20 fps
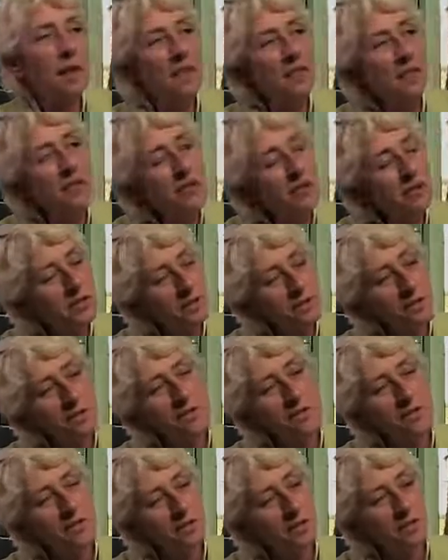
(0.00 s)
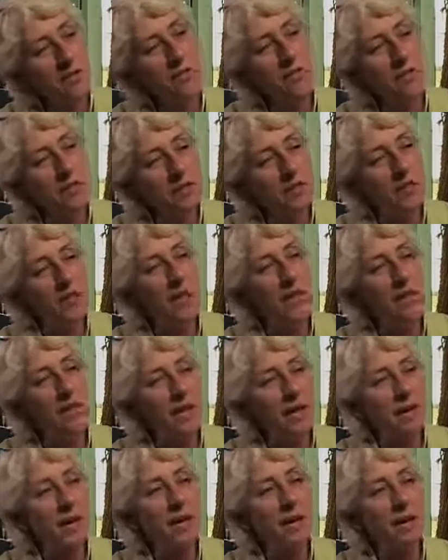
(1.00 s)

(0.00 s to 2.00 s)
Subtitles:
And then there's stuff that's specifically